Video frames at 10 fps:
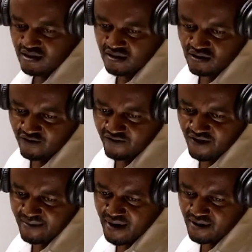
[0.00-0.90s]
of
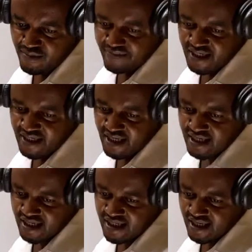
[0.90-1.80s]
Babu Limited
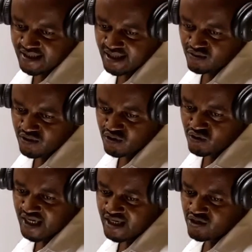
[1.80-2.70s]
net asset was
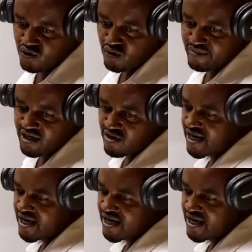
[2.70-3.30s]
292 million